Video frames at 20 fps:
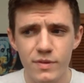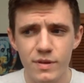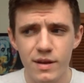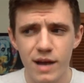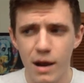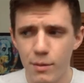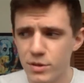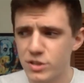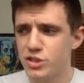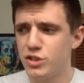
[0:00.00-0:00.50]

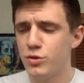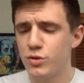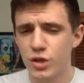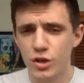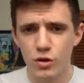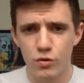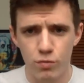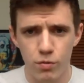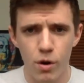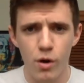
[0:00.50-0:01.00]
how much you
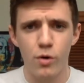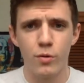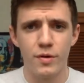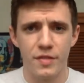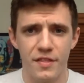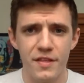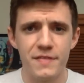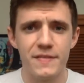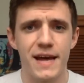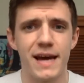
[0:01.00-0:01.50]
could grow
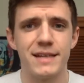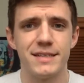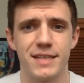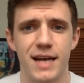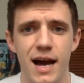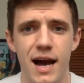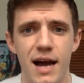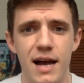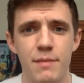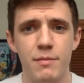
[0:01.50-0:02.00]
within that
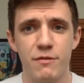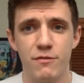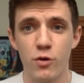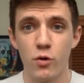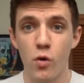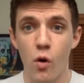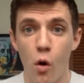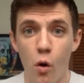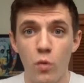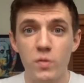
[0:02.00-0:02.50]
time if you
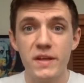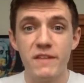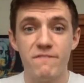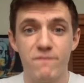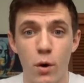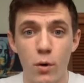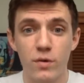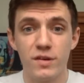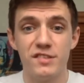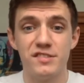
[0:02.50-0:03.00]
were only
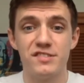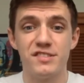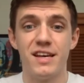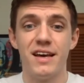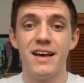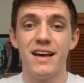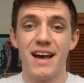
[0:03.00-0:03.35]
focused